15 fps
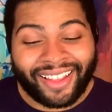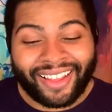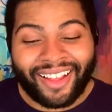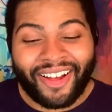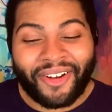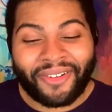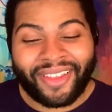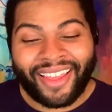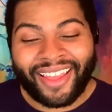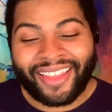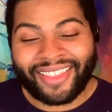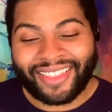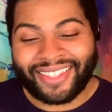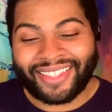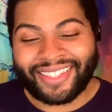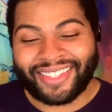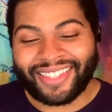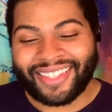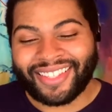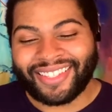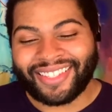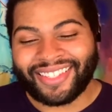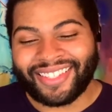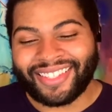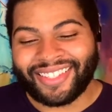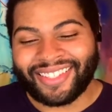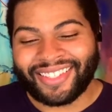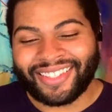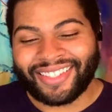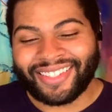Okay, this
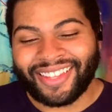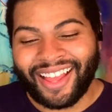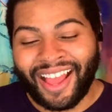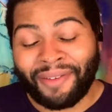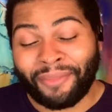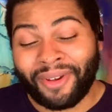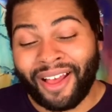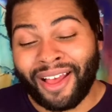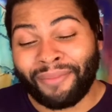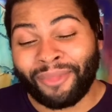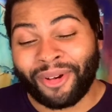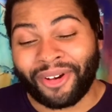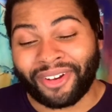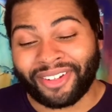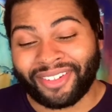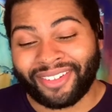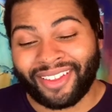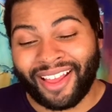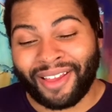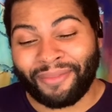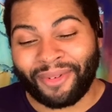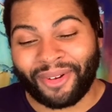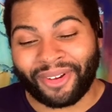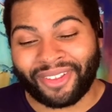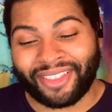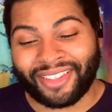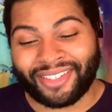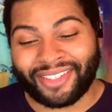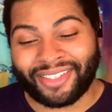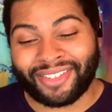is I'm hooked.
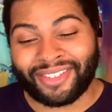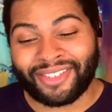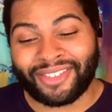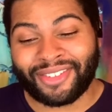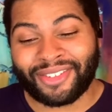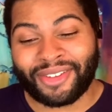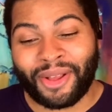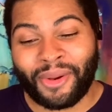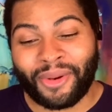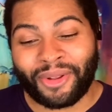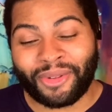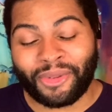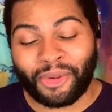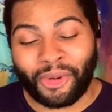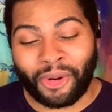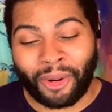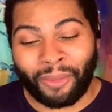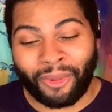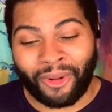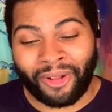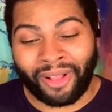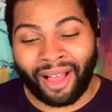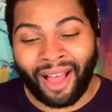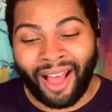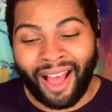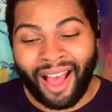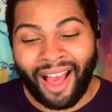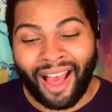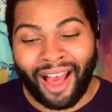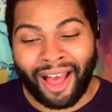This is so adorable.
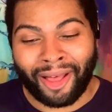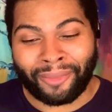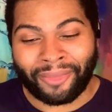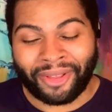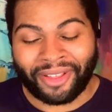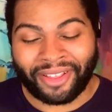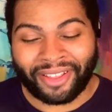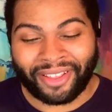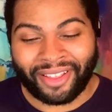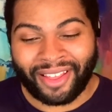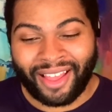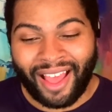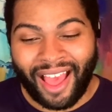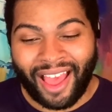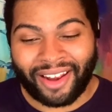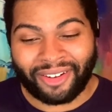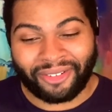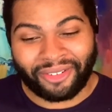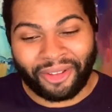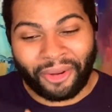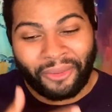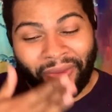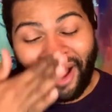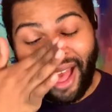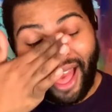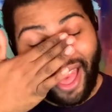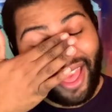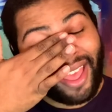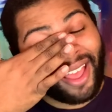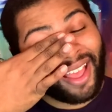I don't know why.